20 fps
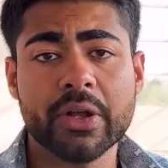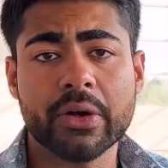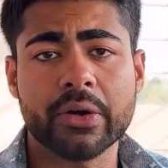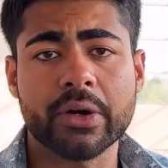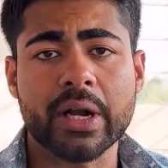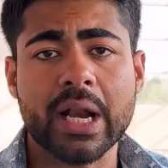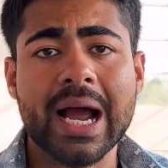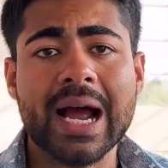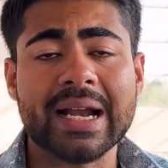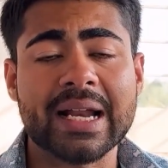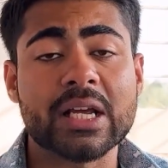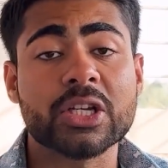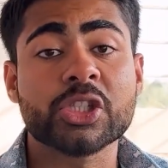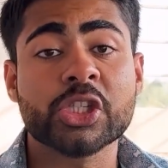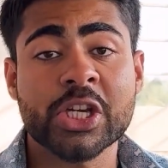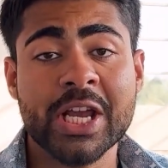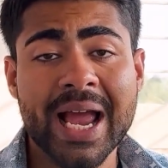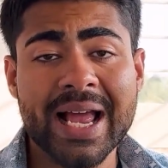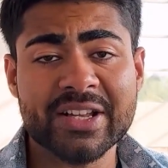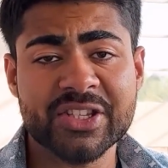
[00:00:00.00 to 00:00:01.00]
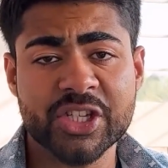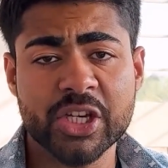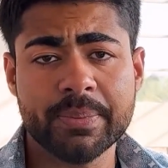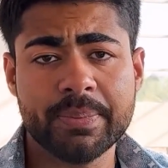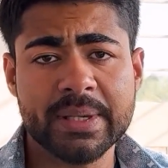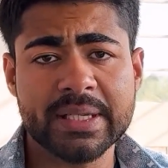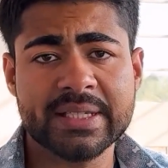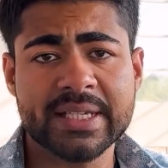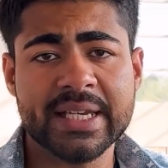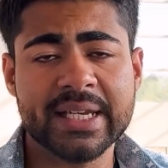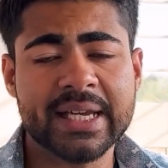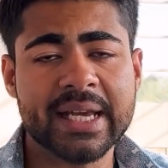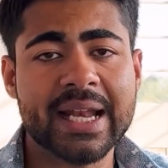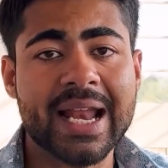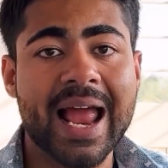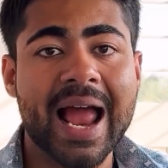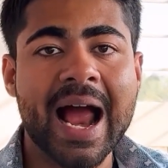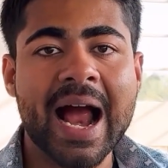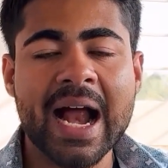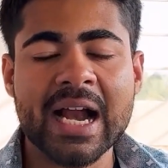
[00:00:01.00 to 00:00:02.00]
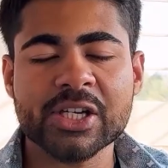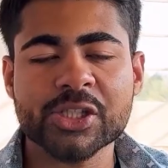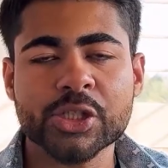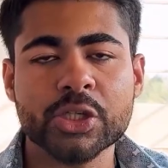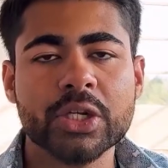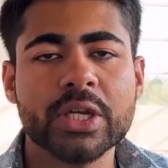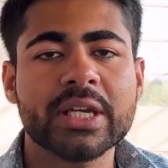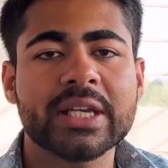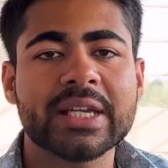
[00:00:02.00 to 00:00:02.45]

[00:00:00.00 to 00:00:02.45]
it or not, ChatGPT can actually